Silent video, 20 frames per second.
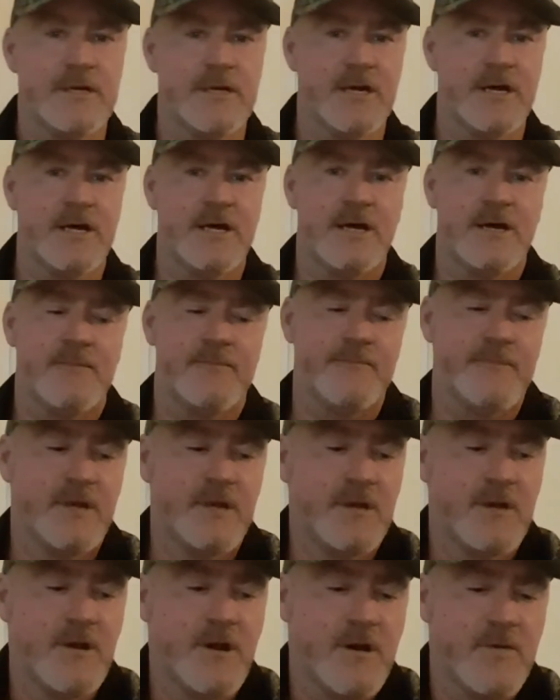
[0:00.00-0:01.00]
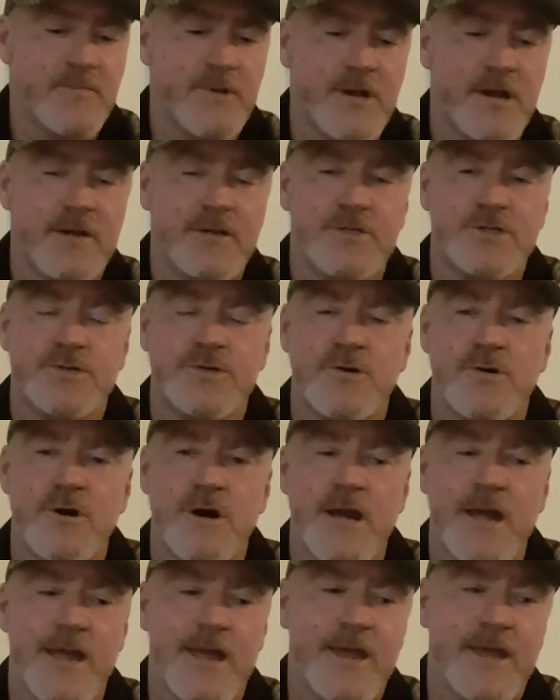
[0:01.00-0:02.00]
I'm going to
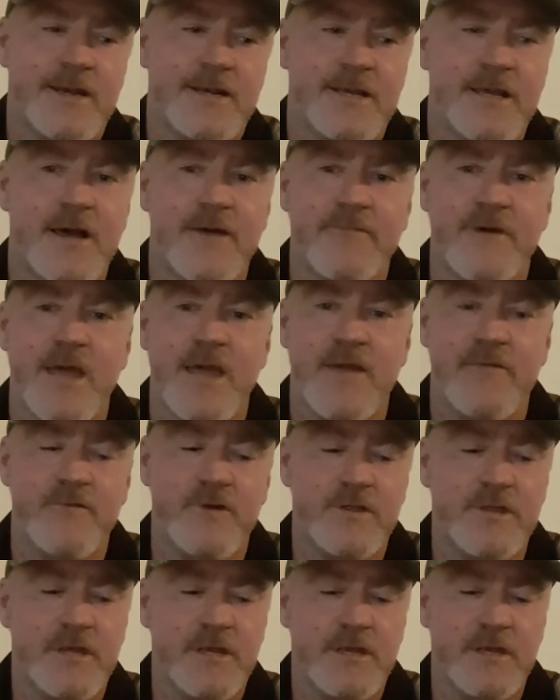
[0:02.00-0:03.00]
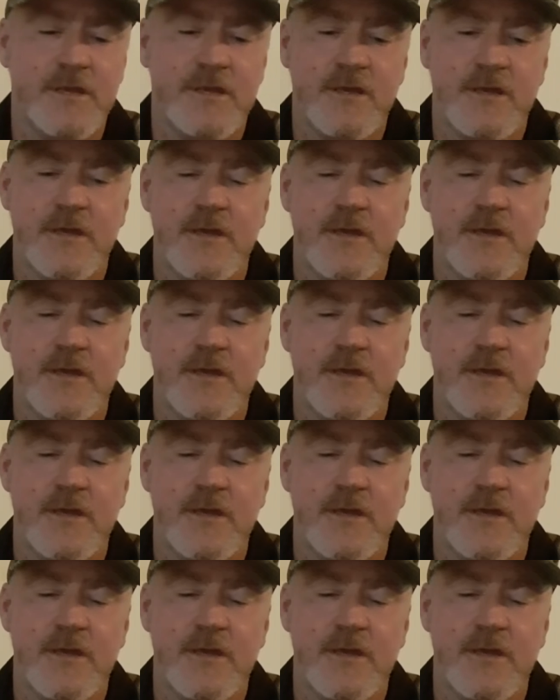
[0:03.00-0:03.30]
try and cover everything.